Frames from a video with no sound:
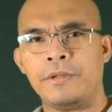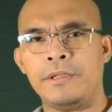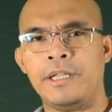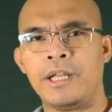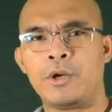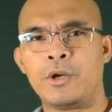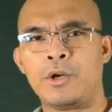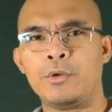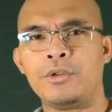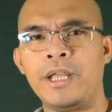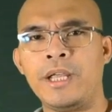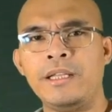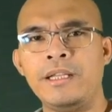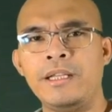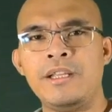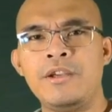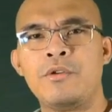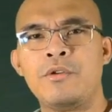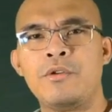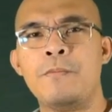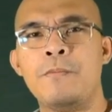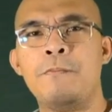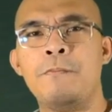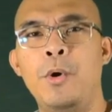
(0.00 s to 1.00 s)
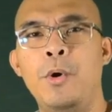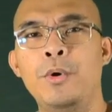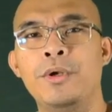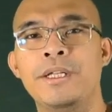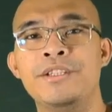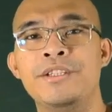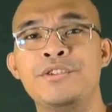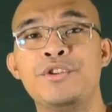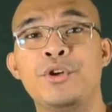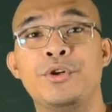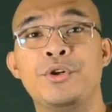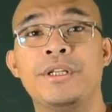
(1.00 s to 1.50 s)
the rotating
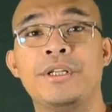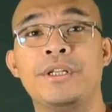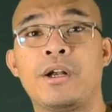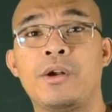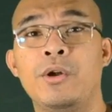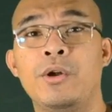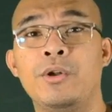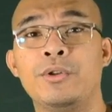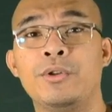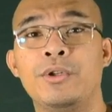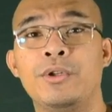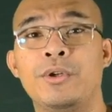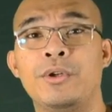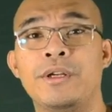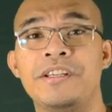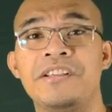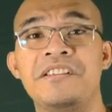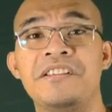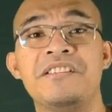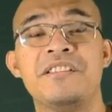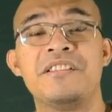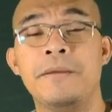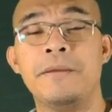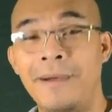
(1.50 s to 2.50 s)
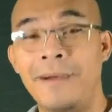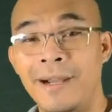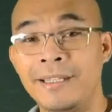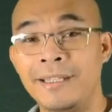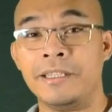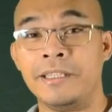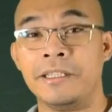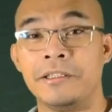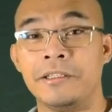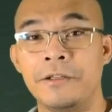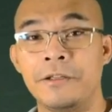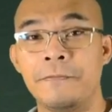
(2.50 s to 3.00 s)
component or the rotor is the
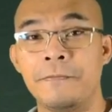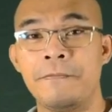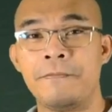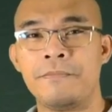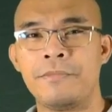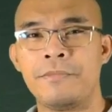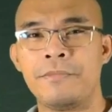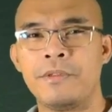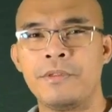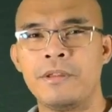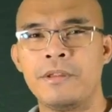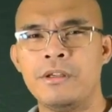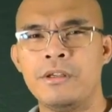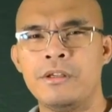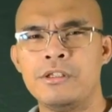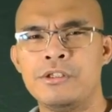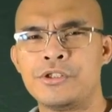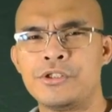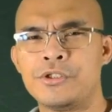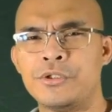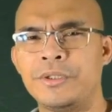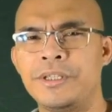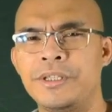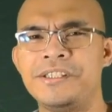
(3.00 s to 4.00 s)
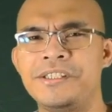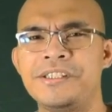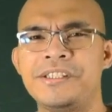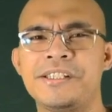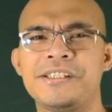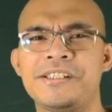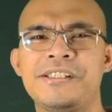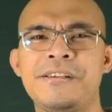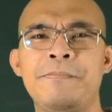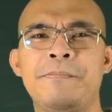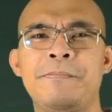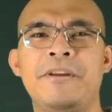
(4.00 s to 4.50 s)
magnet. So this is
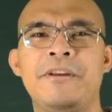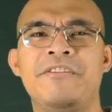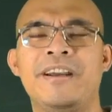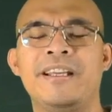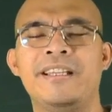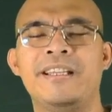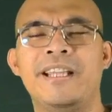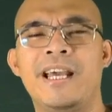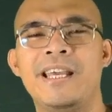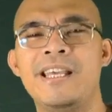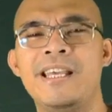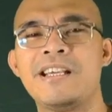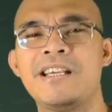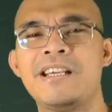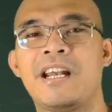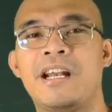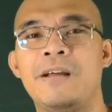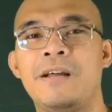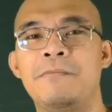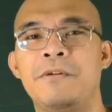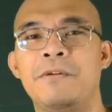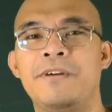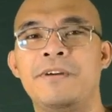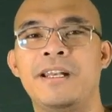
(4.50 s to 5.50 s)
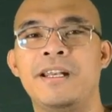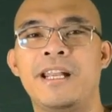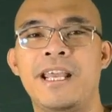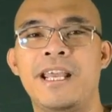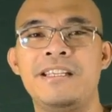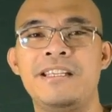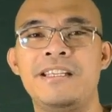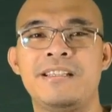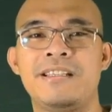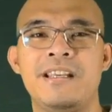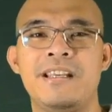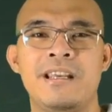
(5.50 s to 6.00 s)
a simplified diagram of an
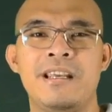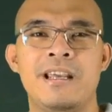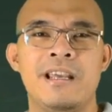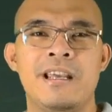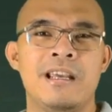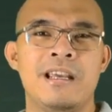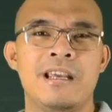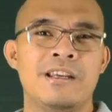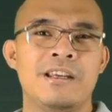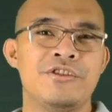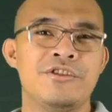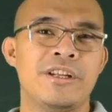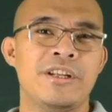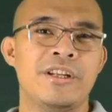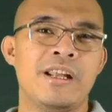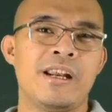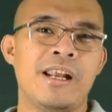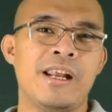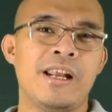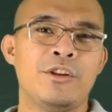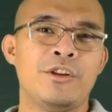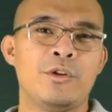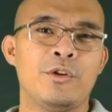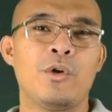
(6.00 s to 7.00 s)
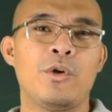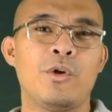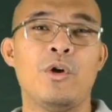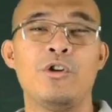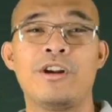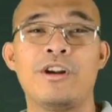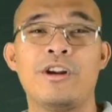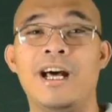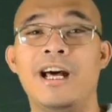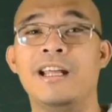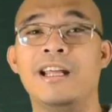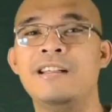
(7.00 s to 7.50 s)
AC generator
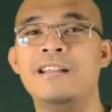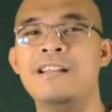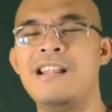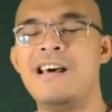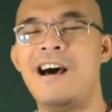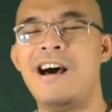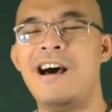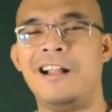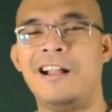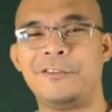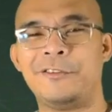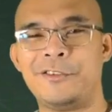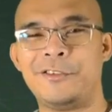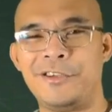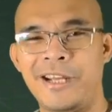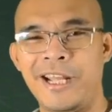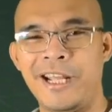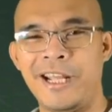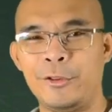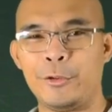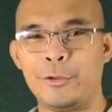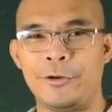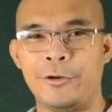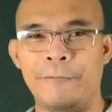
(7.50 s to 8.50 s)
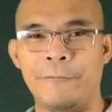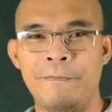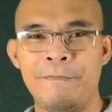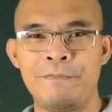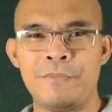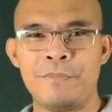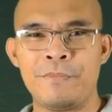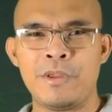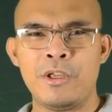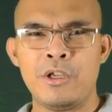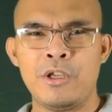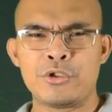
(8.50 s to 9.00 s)
or an alternator.
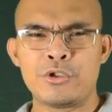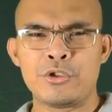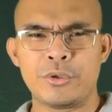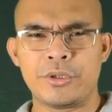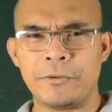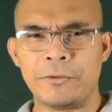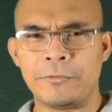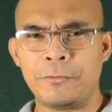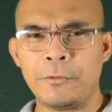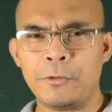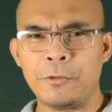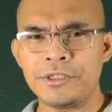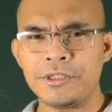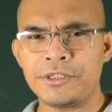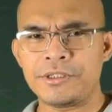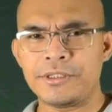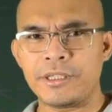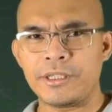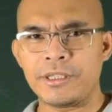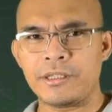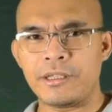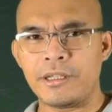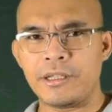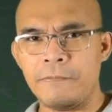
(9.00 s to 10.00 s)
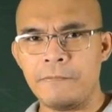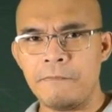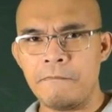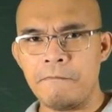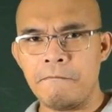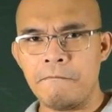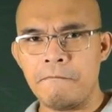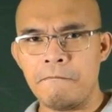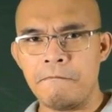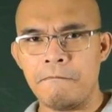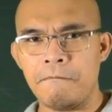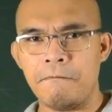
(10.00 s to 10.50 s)
So the force that
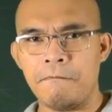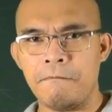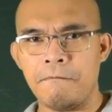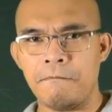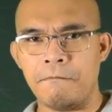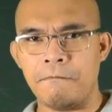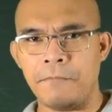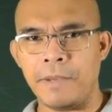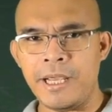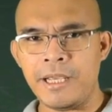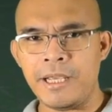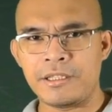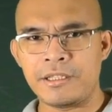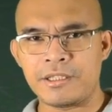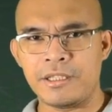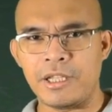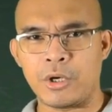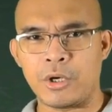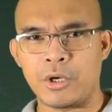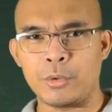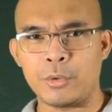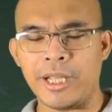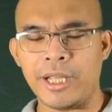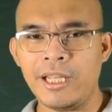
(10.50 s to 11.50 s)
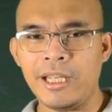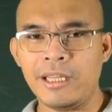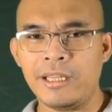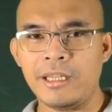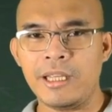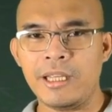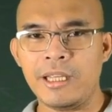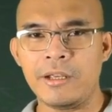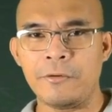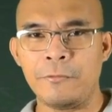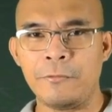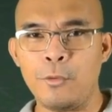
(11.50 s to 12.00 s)
makes the
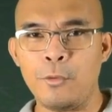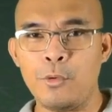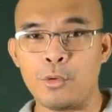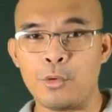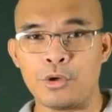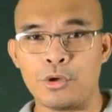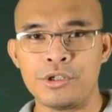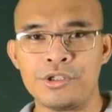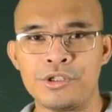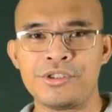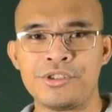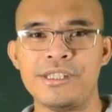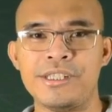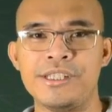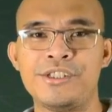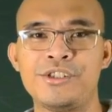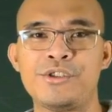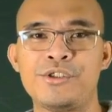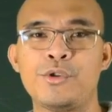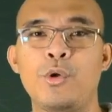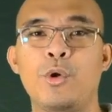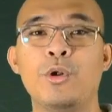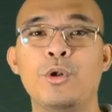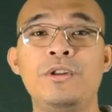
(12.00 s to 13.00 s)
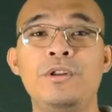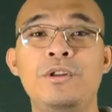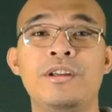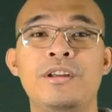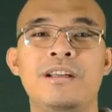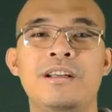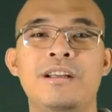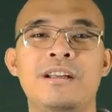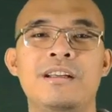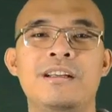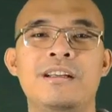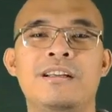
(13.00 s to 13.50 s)
rotating force is called
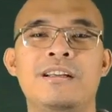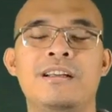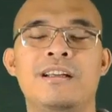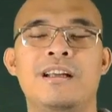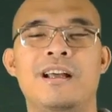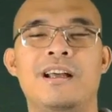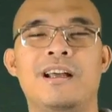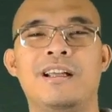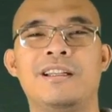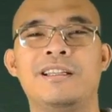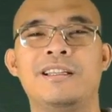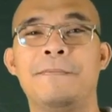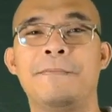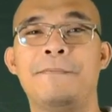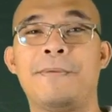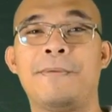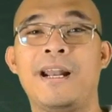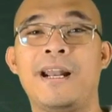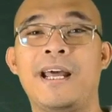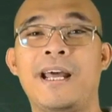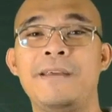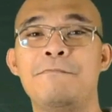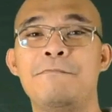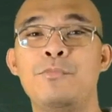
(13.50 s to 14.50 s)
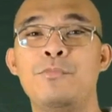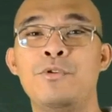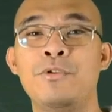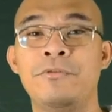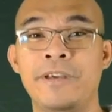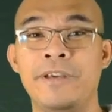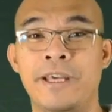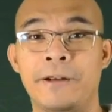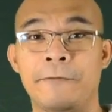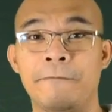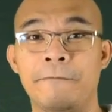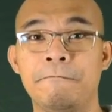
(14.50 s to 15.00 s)
the prime
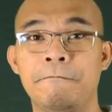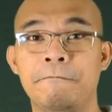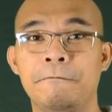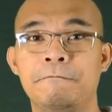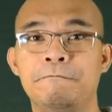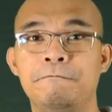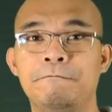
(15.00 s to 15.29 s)
mover.